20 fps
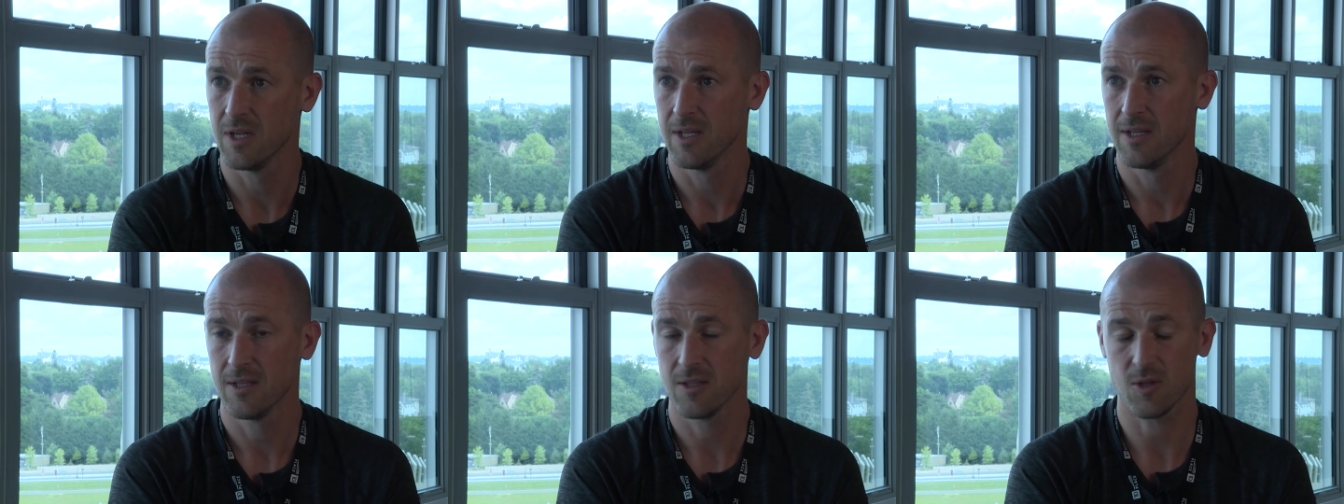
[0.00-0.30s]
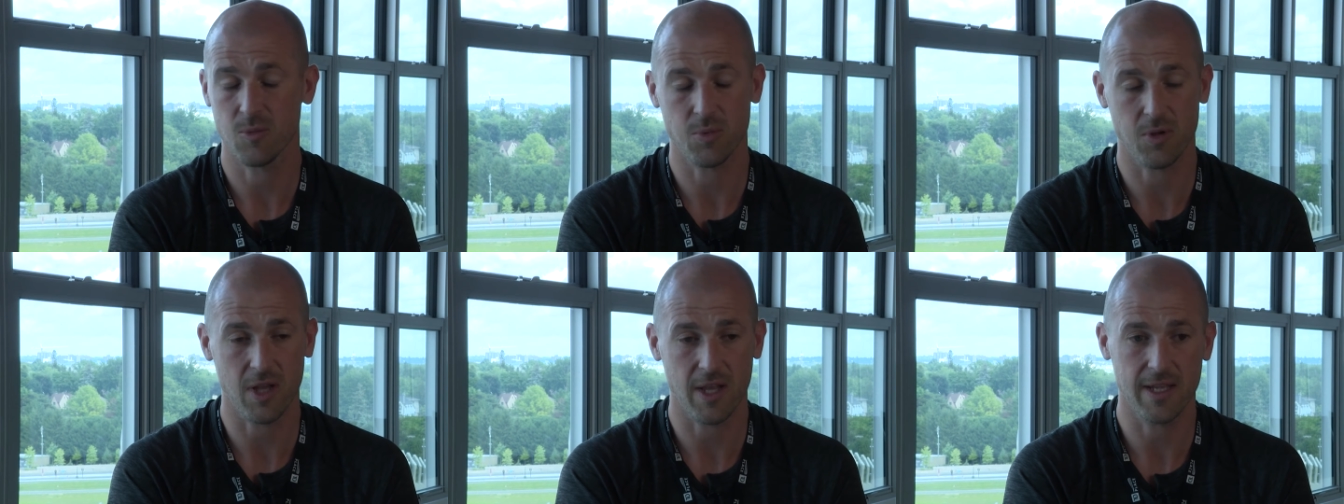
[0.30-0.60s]
the
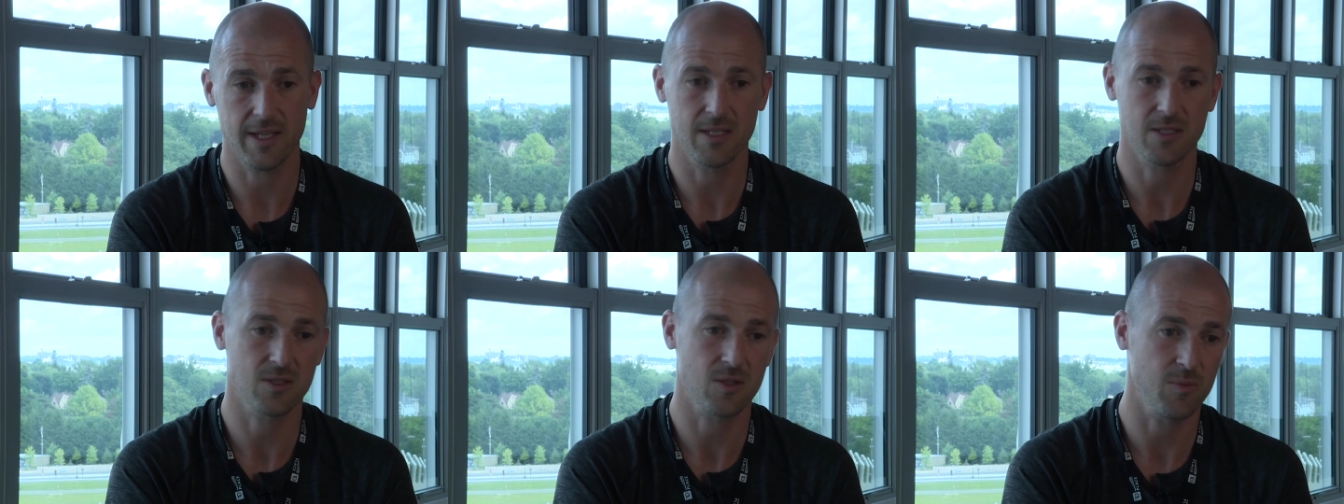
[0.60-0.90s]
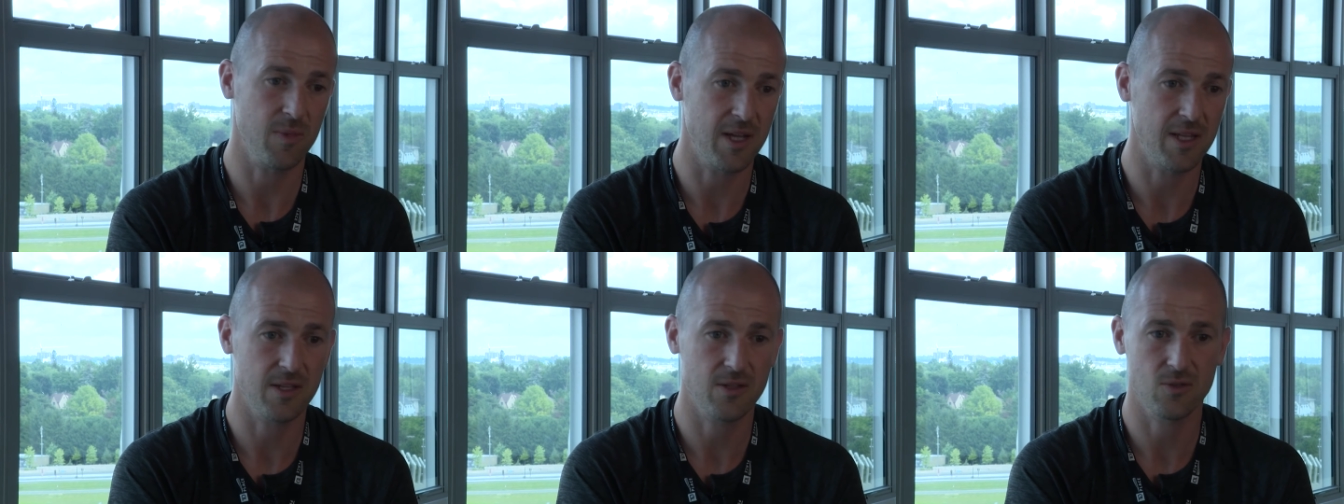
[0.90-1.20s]
players, the
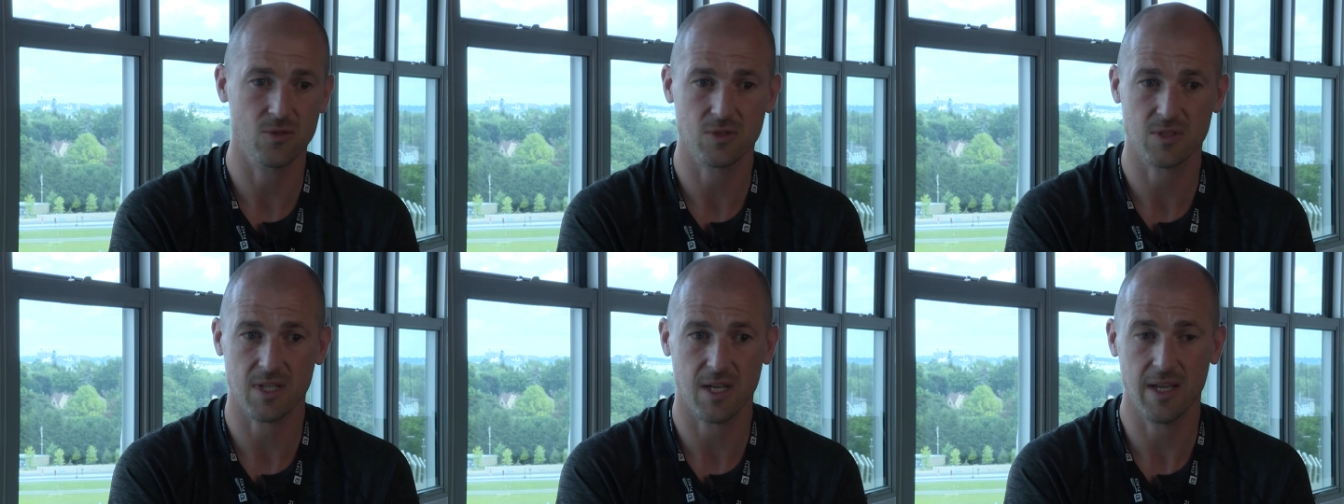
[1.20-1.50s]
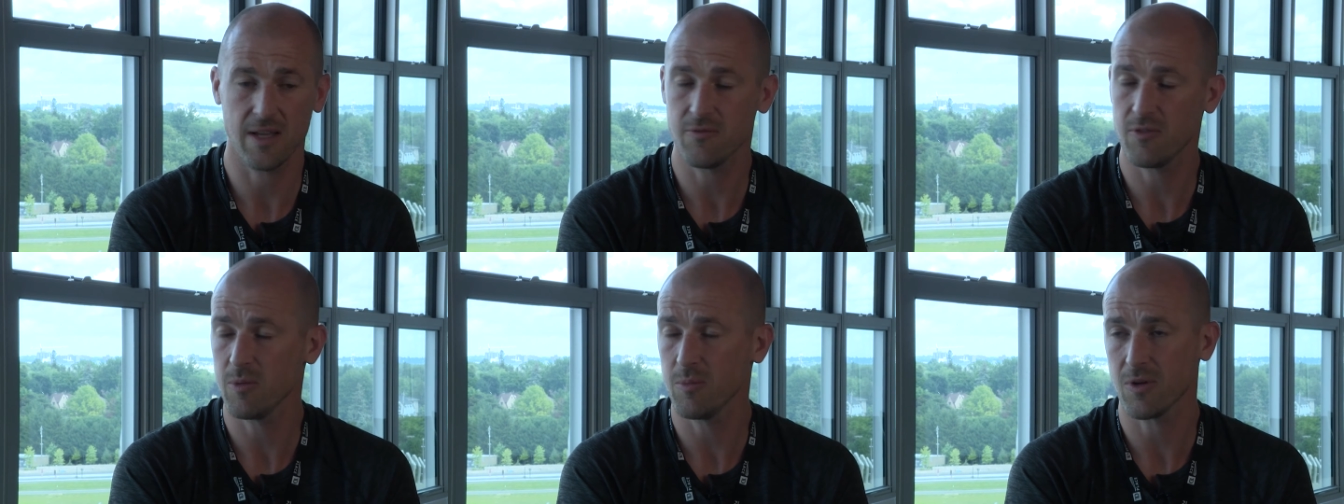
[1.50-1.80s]
medical staff,
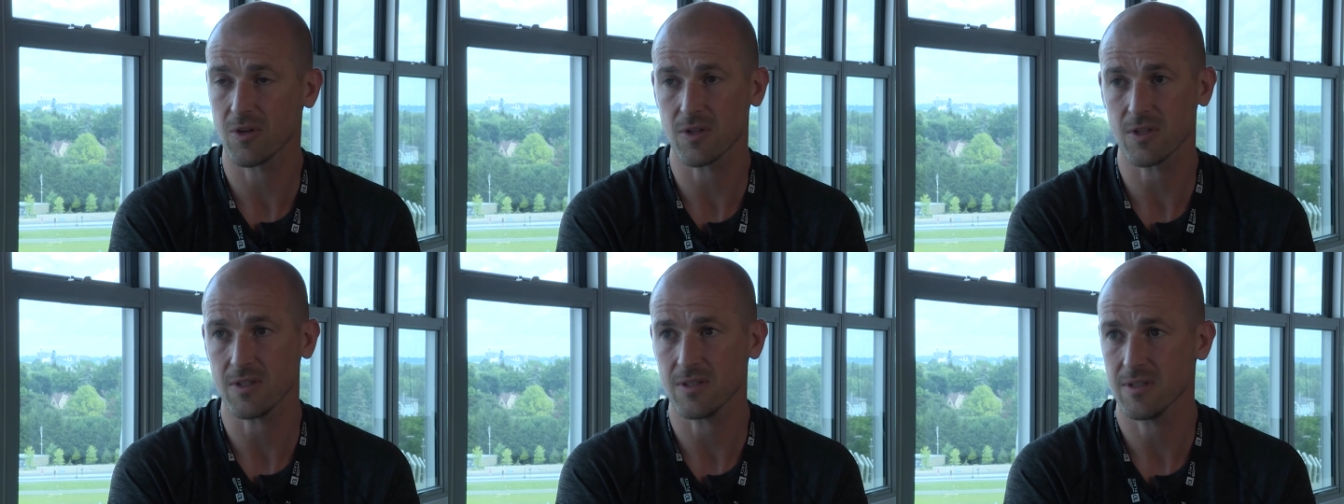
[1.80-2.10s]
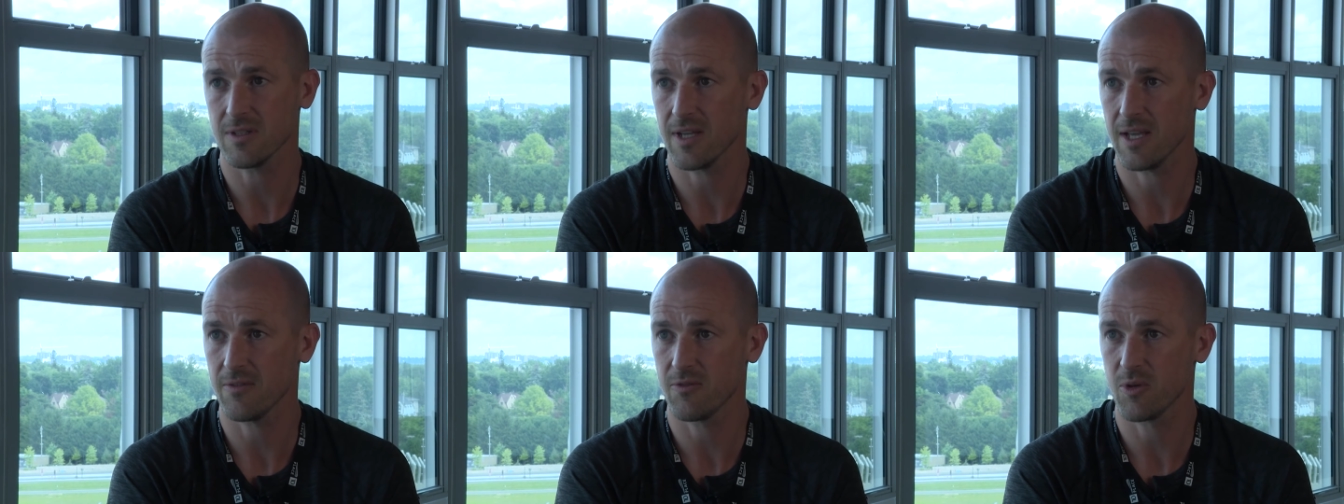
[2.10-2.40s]

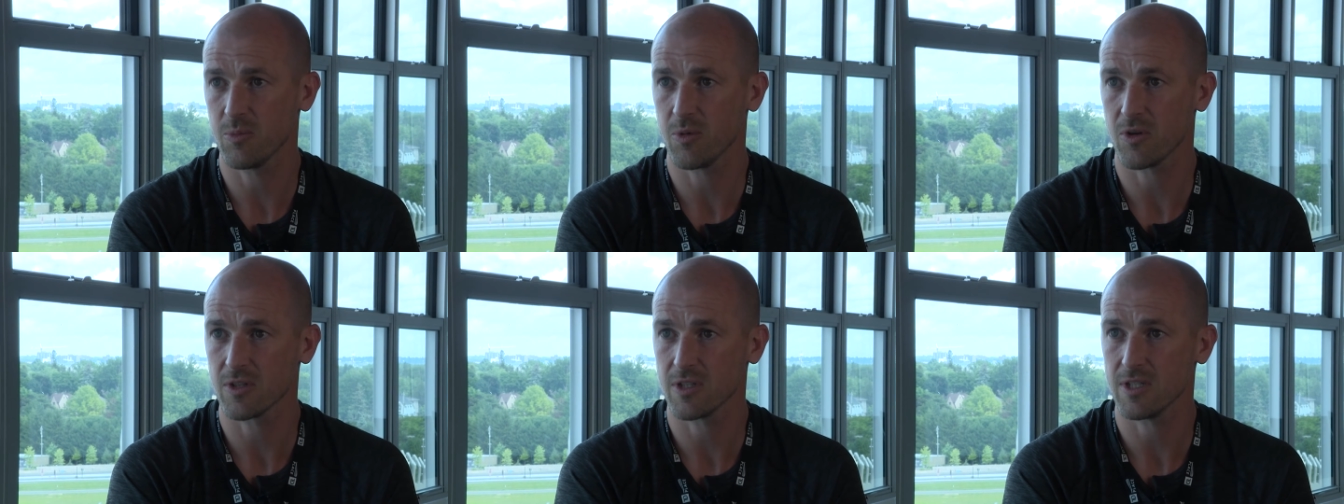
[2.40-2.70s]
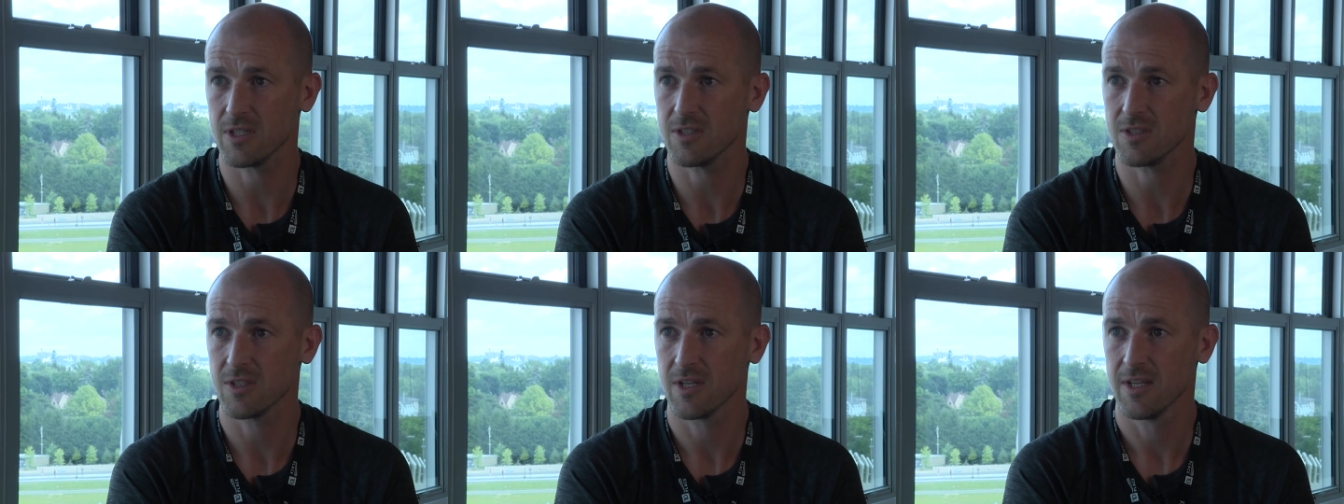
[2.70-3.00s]
everybody